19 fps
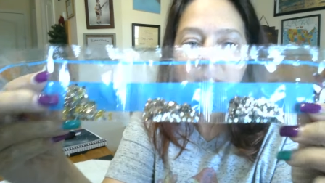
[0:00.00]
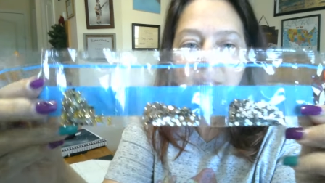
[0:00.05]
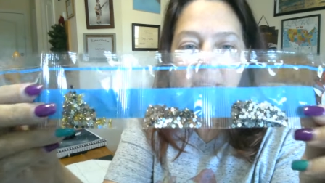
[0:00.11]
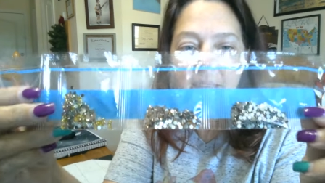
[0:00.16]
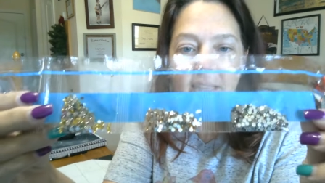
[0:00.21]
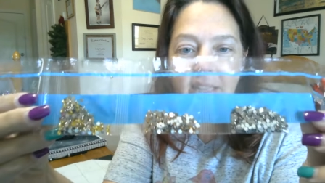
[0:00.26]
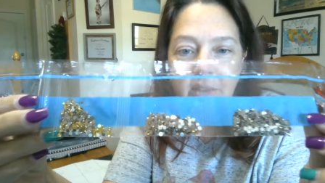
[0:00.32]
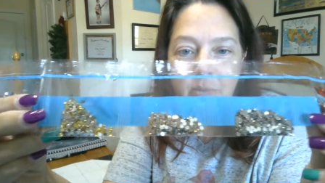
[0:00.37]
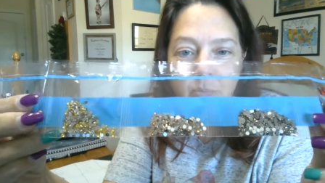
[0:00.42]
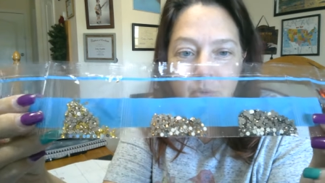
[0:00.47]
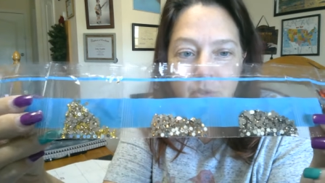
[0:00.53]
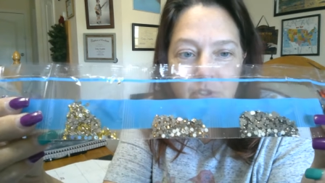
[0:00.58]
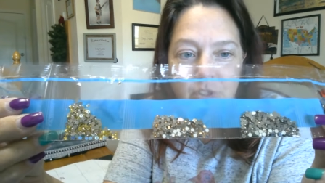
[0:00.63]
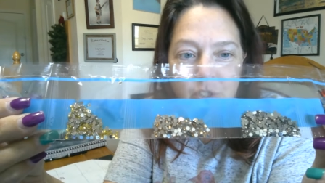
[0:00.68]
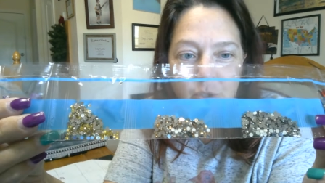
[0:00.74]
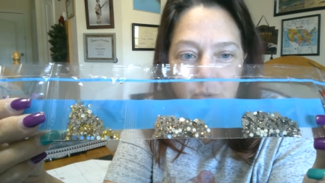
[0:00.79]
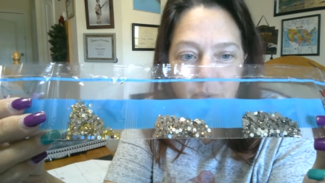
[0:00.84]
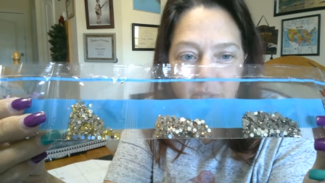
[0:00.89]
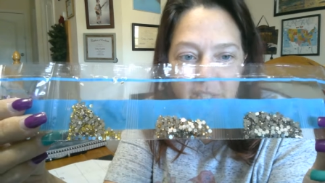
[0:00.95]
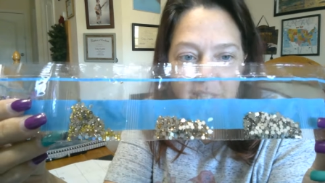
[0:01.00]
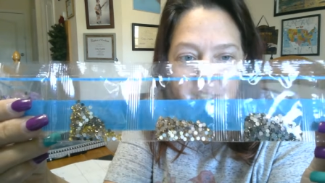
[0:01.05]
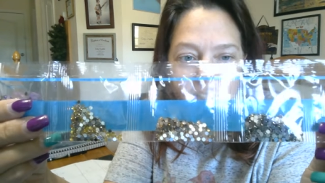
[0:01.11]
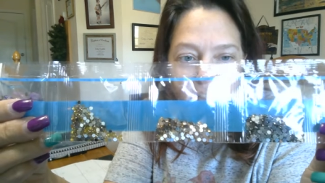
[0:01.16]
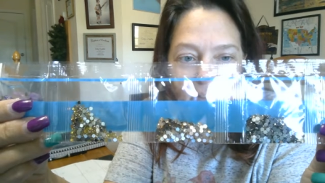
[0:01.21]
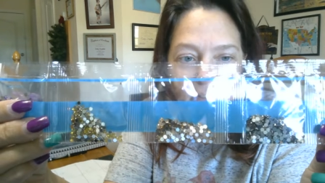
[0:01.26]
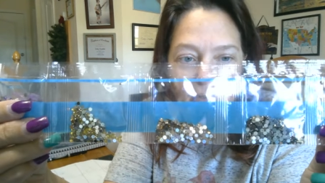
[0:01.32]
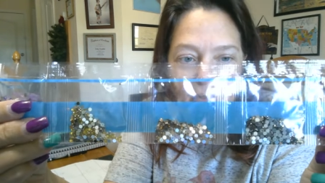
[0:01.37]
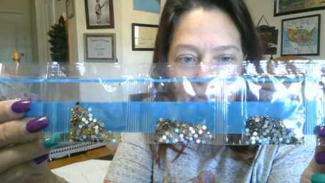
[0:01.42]
And then we'll just quickly
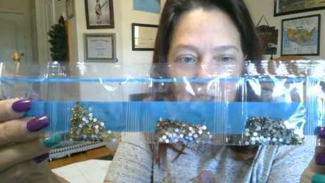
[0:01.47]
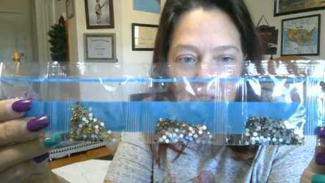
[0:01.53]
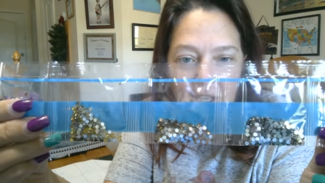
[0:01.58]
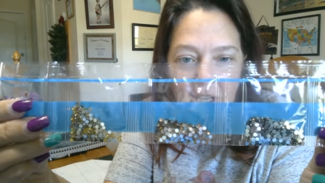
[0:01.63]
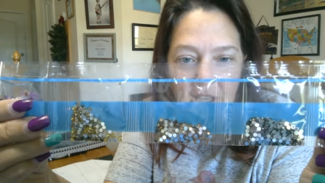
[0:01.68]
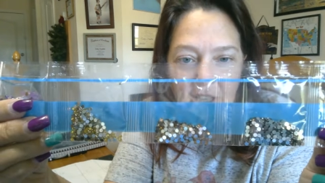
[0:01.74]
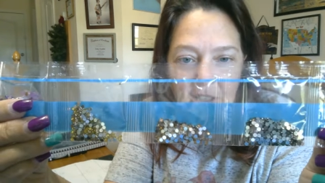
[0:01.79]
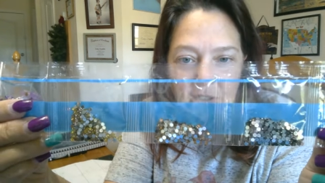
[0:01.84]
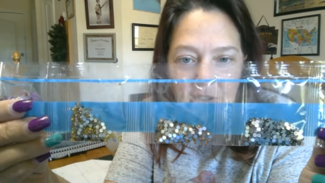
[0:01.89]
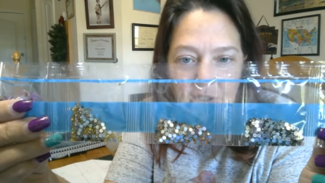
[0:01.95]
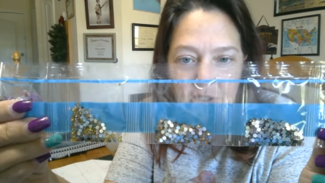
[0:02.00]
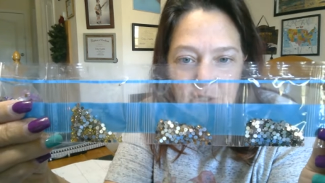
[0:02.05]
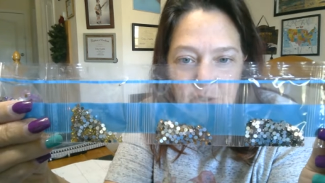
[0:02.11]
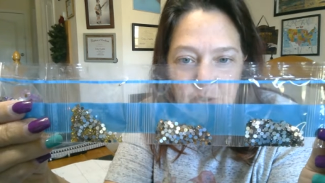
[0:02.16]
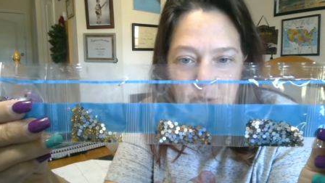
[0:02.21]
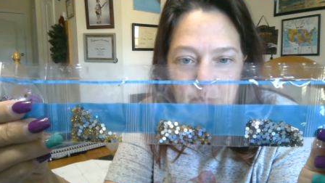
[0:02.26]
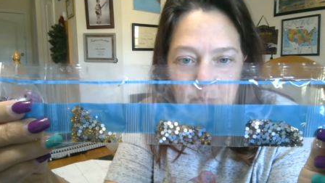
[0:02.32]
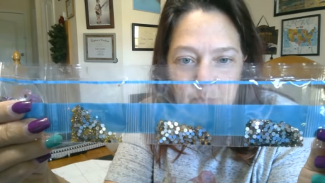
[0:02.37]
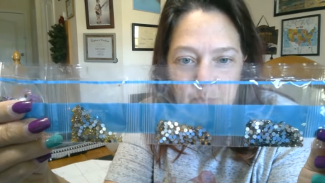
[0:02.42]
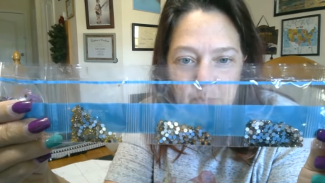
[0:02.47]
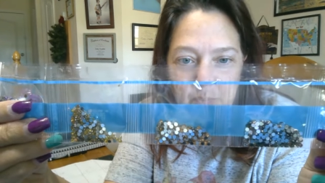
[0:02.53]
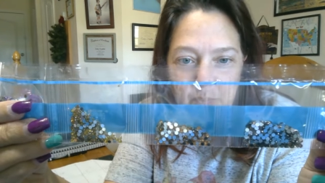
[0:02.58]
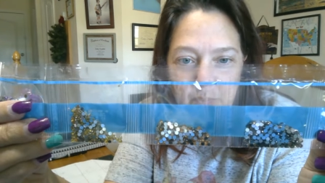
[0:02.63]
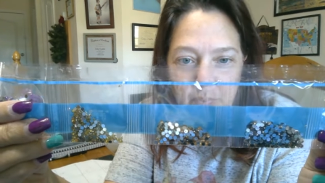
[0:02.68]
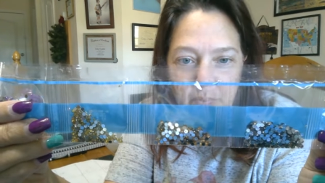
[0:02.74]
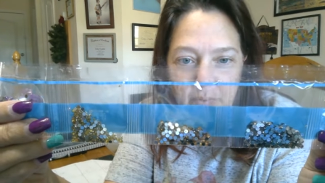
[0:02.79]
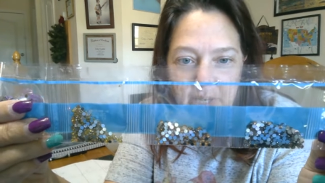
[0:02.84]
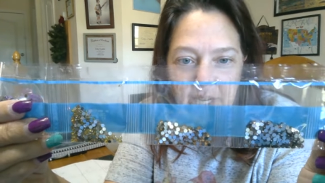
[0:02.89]
go through the colors. There's
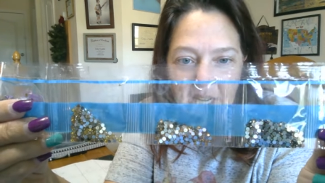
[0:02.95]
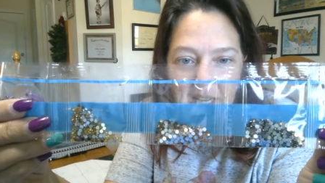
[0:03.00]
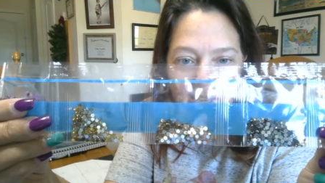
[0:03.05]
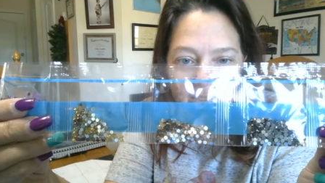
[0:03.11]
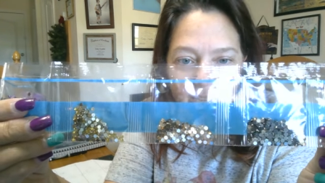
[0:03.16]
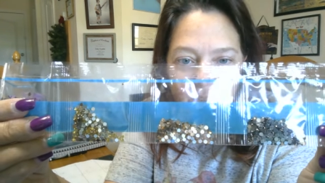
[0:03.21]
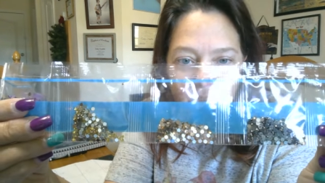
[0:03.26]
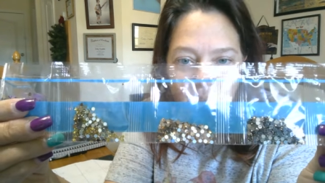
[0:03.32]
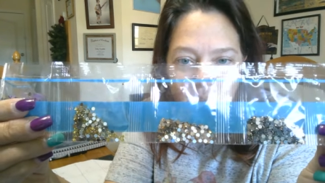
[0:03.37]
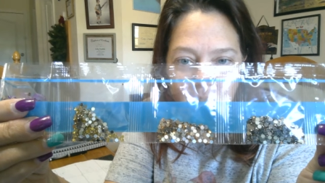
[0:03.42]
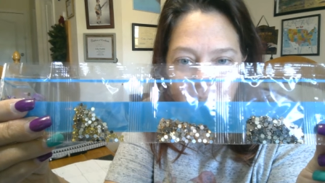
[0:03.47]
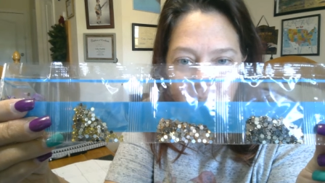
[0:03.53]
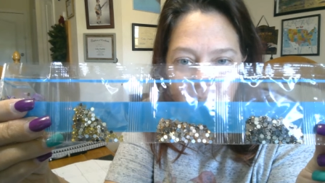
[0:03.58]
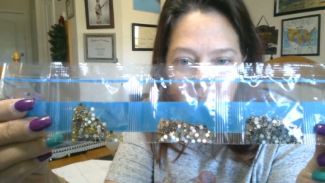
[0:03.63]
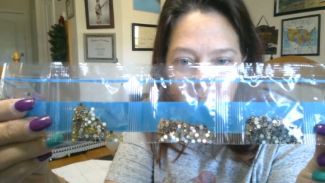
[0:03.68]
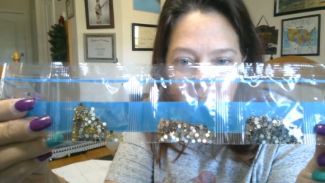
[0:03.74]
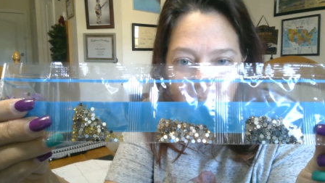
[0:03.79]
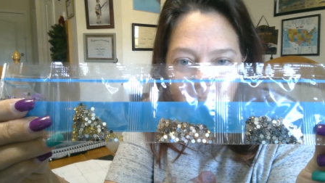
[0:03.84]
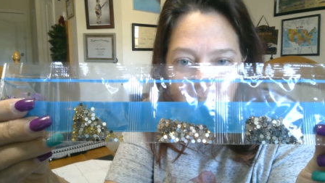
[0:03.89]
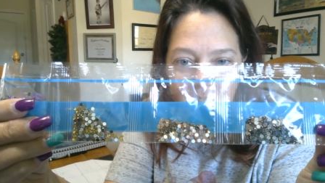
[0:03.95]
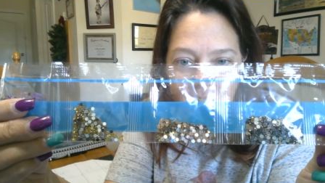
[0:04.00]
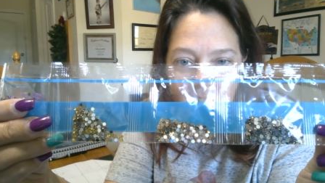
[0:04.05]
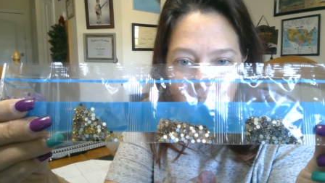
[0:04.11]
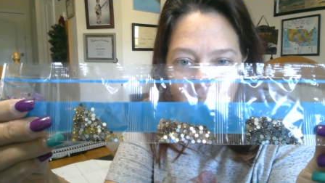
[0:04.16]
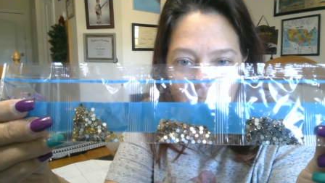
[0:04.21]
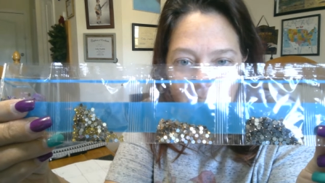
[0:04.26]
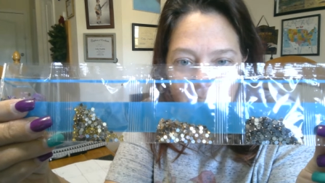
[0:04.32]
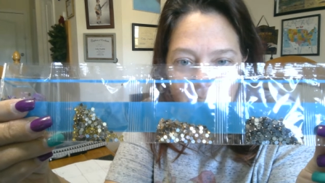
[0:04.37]
brown,
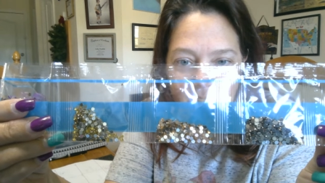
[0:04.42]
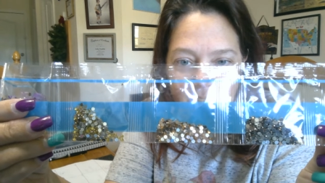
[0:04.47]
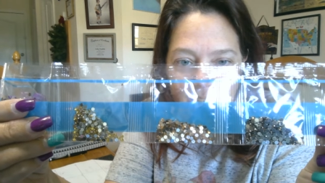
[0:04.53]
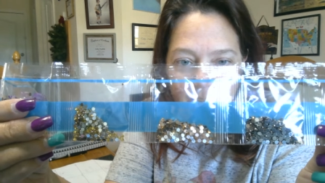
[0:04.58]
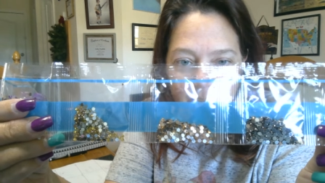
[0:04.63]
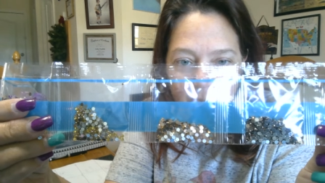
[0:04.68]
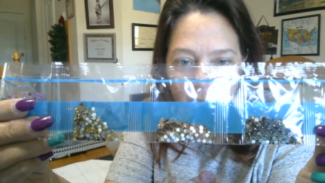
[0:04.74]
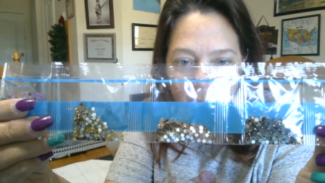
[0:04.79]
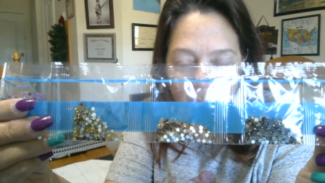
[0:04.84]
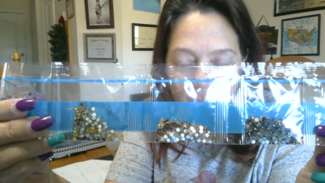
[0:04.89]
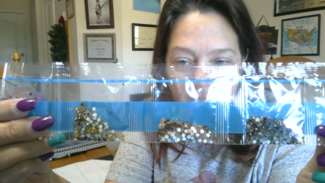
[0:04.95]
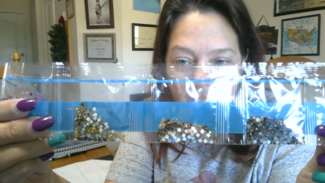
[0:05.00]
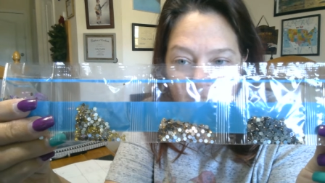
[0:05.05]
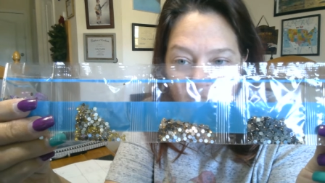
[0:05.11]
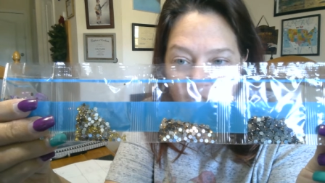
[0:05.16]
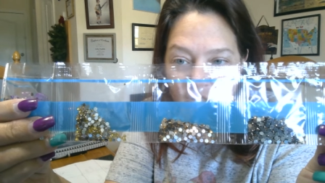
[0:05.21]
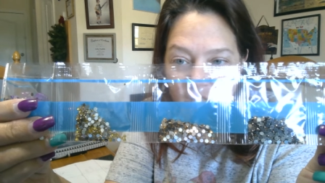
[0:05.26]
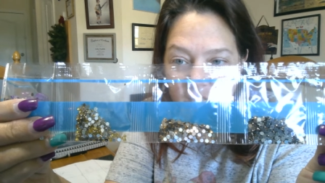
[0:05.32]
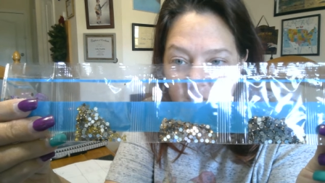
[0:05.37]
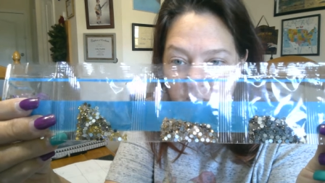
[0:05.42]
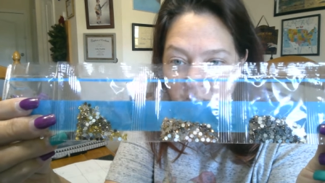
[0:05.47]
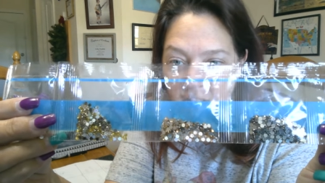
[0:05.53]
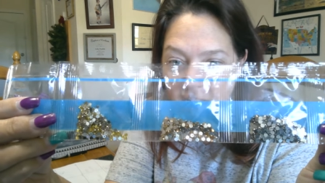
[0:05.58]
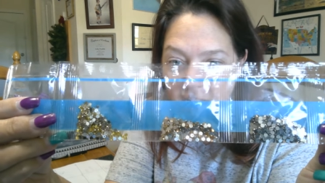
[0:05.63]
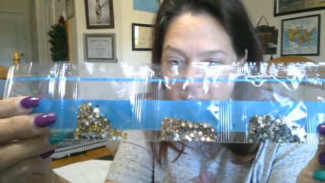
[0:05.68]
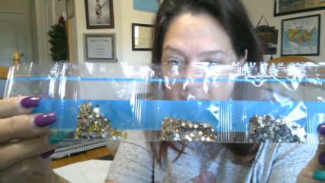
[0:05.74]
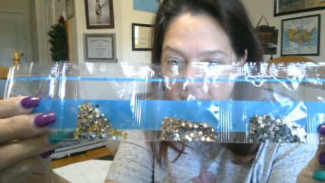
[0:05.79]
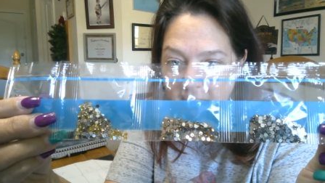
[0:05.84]
kind of a peachy
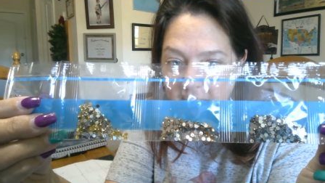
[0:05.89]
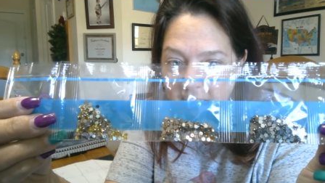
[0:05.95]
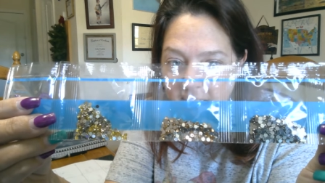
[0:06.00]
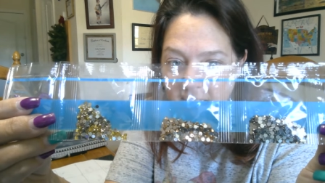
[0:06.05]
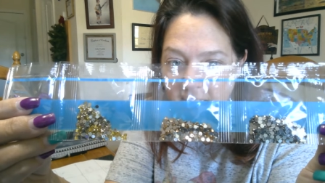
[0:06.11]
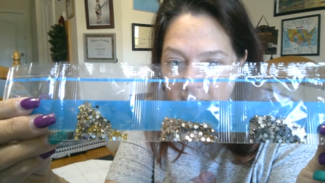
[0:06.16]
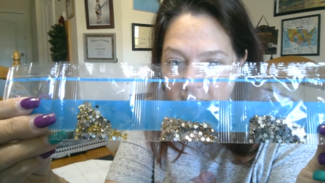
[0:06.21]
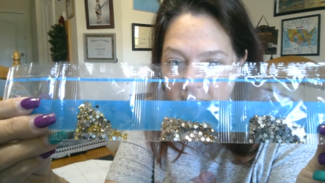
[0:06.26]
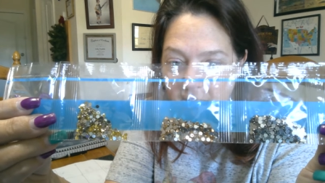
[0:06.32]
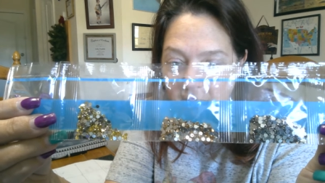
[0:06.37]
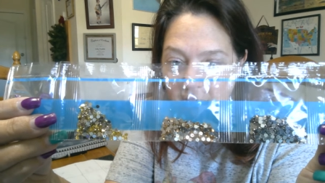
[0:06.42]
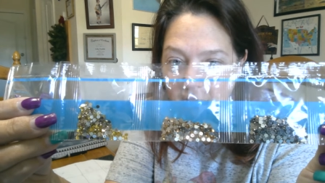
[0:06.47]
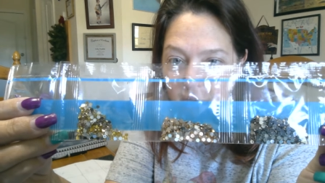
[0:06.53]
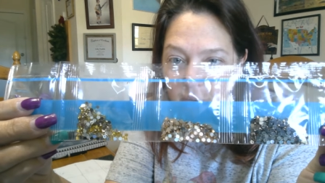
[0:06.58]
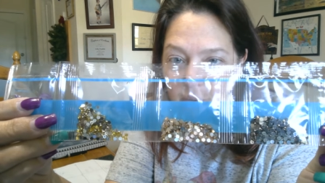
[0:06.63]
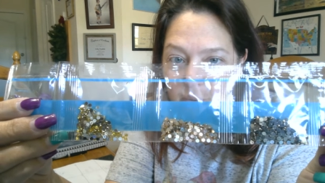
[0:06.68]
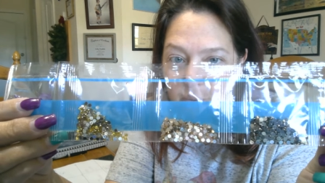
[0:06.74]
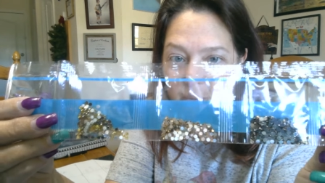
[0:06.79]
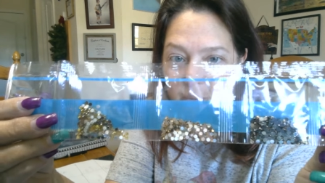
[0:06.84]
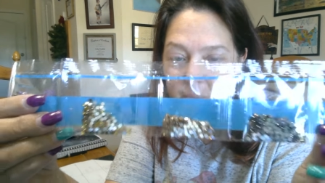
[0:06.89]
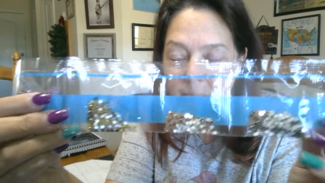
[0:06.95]
color, and yellow,